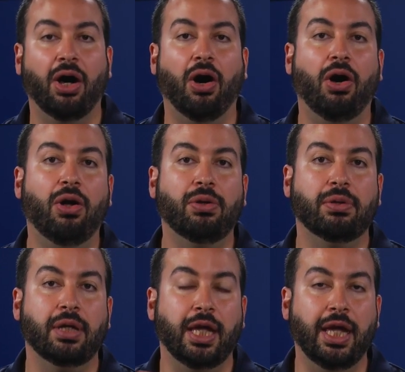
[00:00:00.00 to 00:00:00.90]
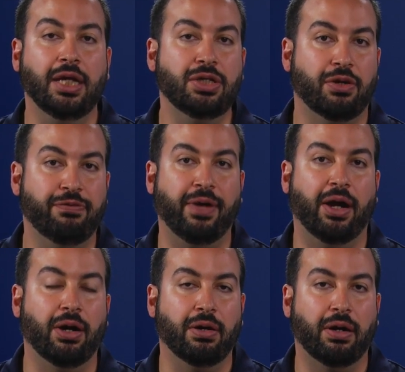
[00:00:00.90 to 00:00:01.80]
all hinge
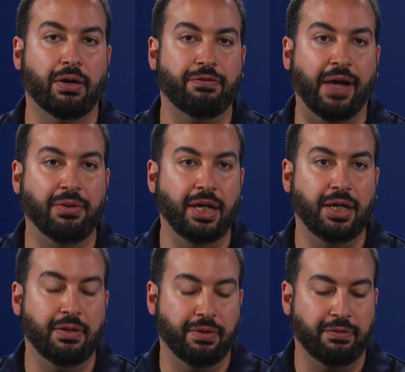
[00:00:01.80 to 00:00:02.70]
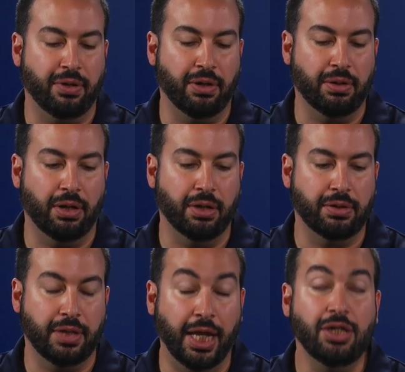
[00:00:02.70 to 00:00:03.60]
or
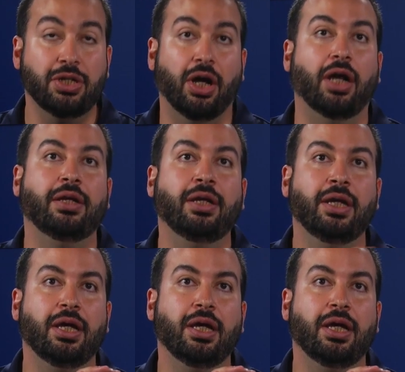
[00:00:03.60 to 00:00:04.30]
hinged on